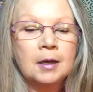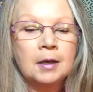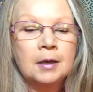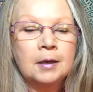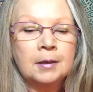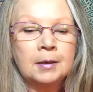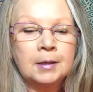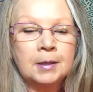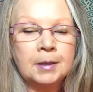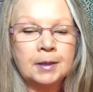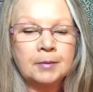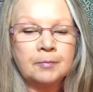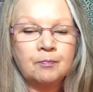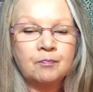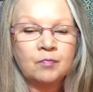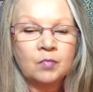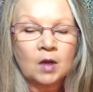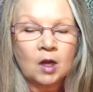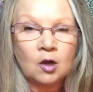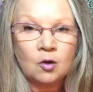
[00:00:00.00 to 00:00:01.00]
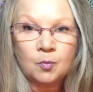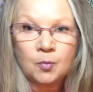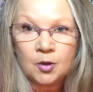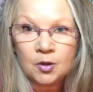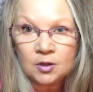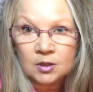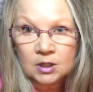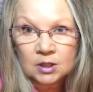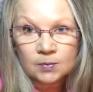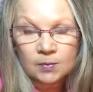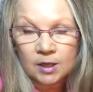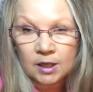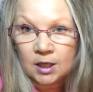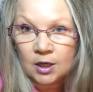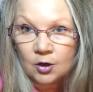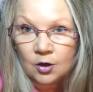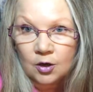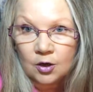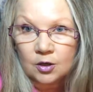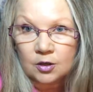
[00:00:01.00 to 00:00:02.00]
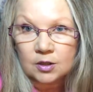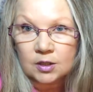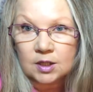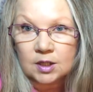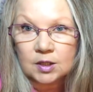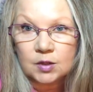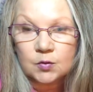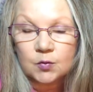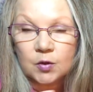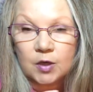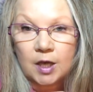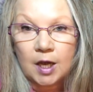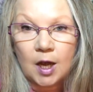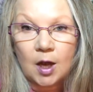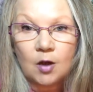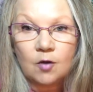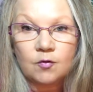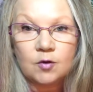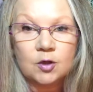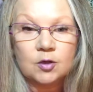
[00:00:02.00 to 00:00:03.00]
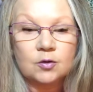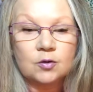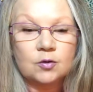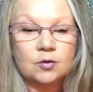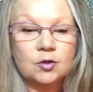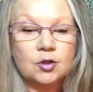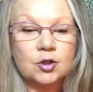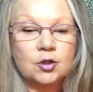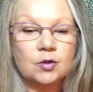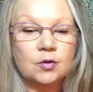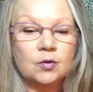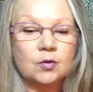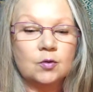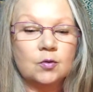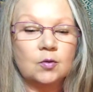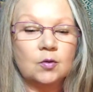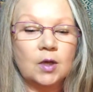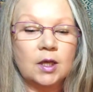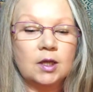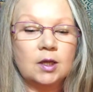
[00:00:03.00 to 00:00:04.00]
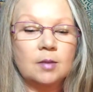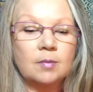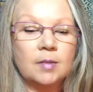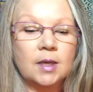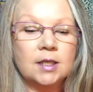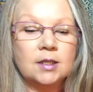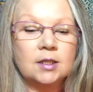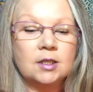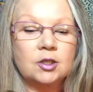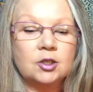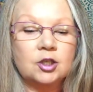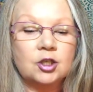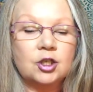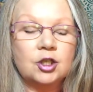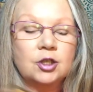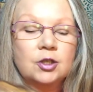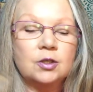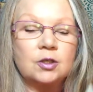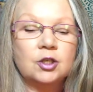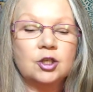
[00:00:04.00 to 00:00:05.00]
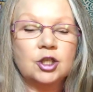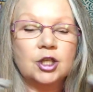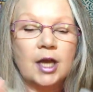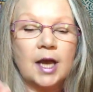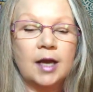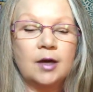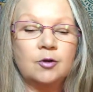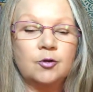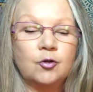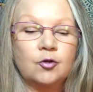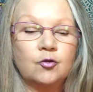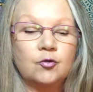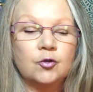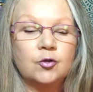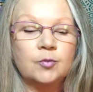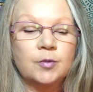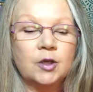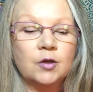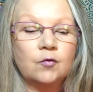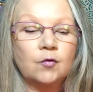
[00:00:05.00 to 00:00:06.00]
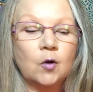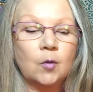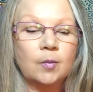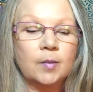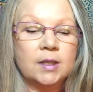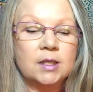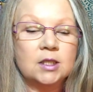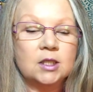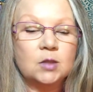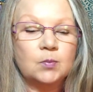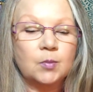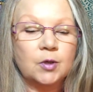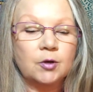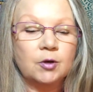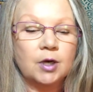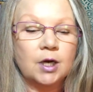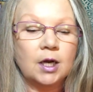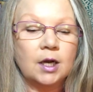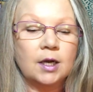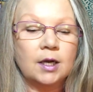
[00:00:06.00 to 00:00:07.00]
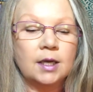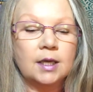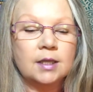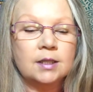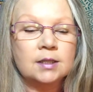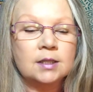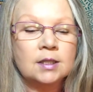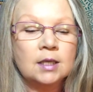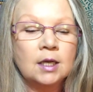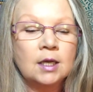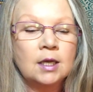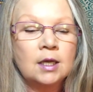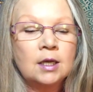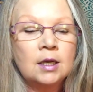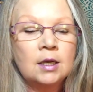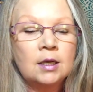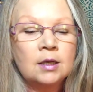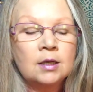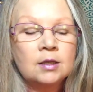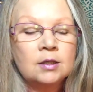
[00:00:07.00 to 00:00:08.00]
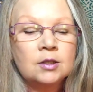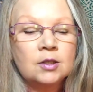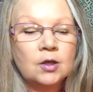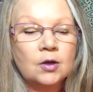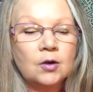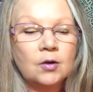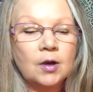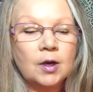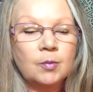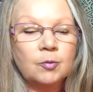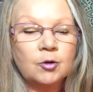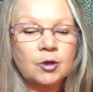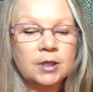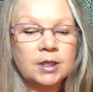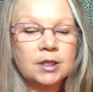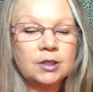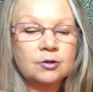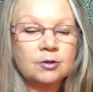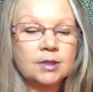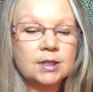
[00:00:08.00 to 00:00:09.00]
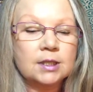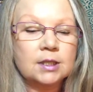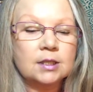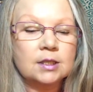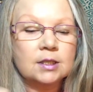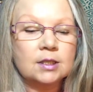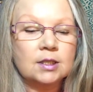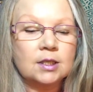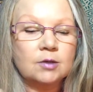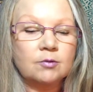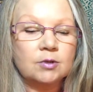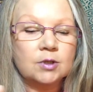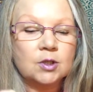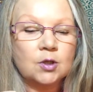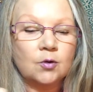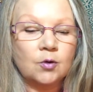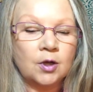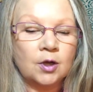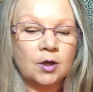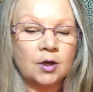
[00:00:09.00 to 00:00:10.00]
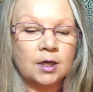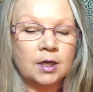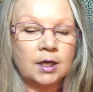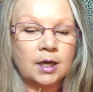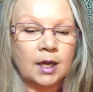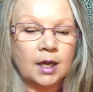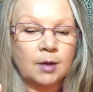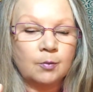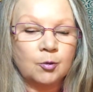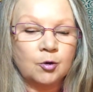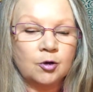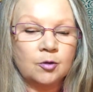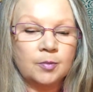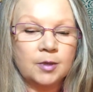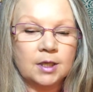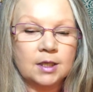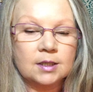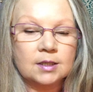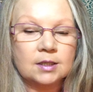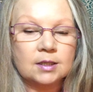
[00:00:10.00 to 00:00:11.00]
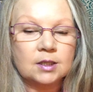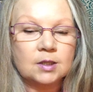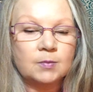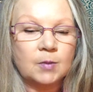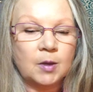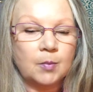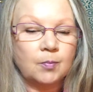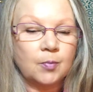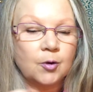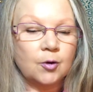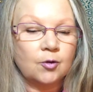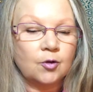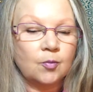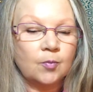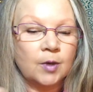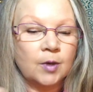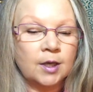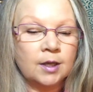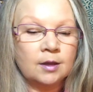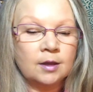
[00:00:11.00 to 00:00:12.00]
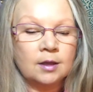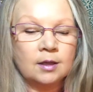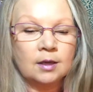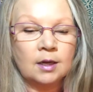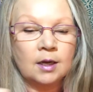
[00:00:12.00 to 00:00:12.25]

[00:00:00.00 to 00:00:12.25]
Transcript: Um, I'll pull as many cards as we have to to get the message channeled through me from my spirit guides. So I'm really interested to see what's going on in April because it's my birth month and